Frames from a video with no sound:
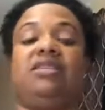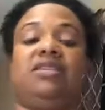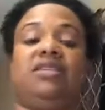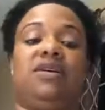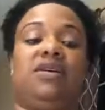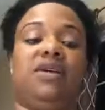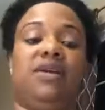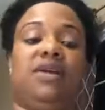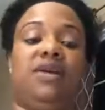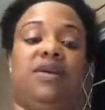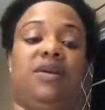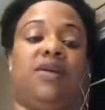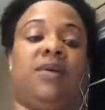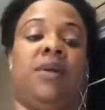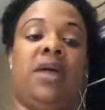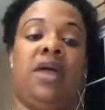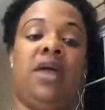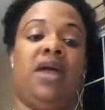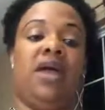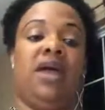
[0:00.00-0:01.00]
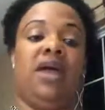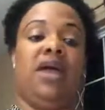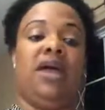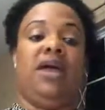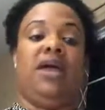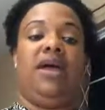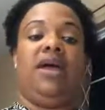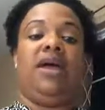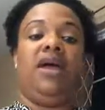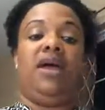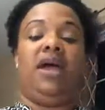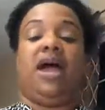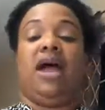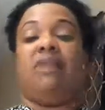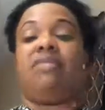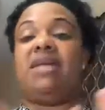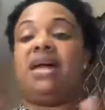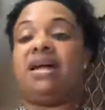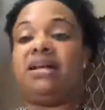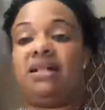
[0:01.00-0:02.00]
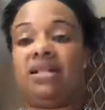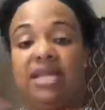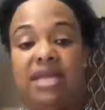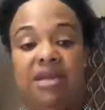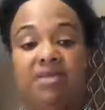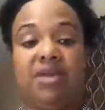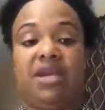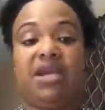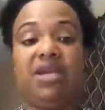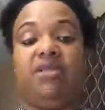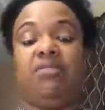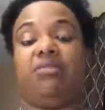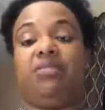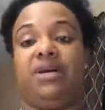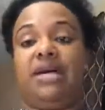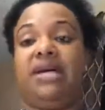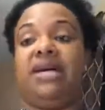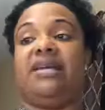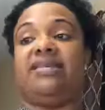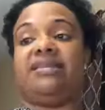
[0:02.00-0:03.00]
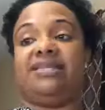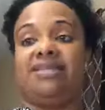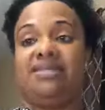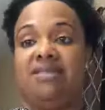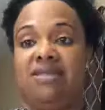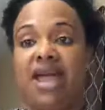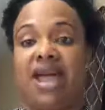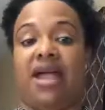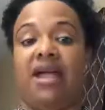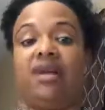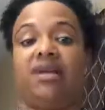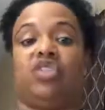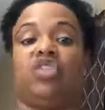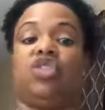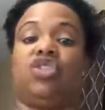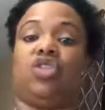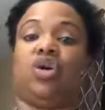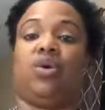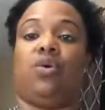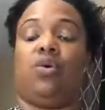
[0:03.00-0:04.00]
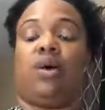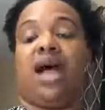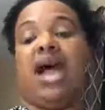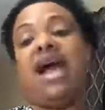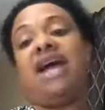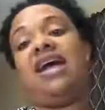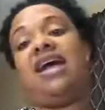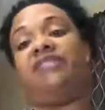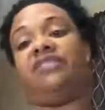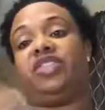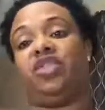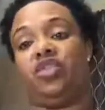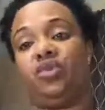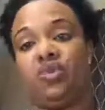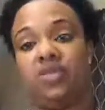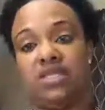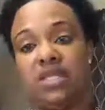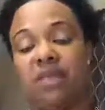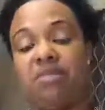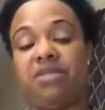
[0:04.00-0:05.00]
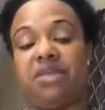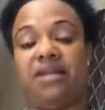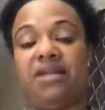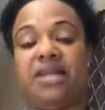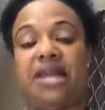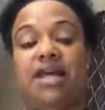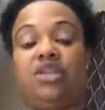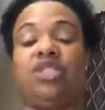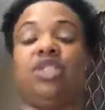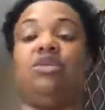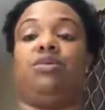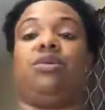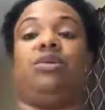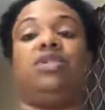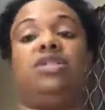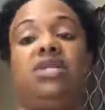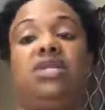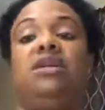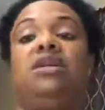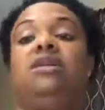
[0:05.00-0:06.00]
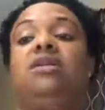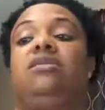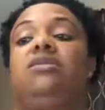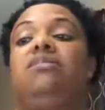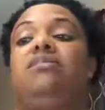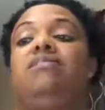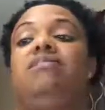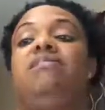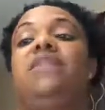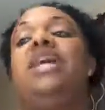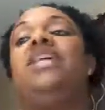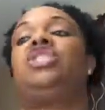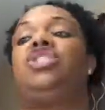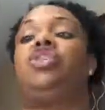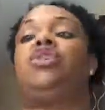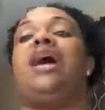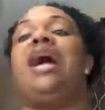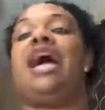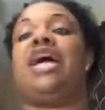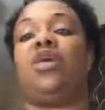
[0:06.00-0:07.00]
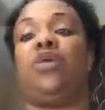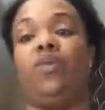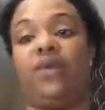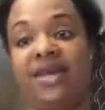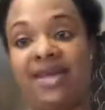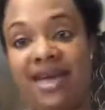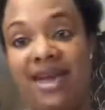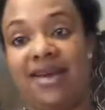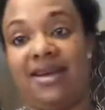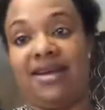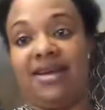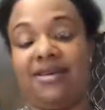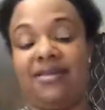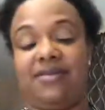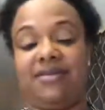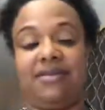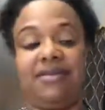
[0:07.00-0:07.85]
So, I'm not claiming it, but it's there. So I have to do something now to make sure I don't get it.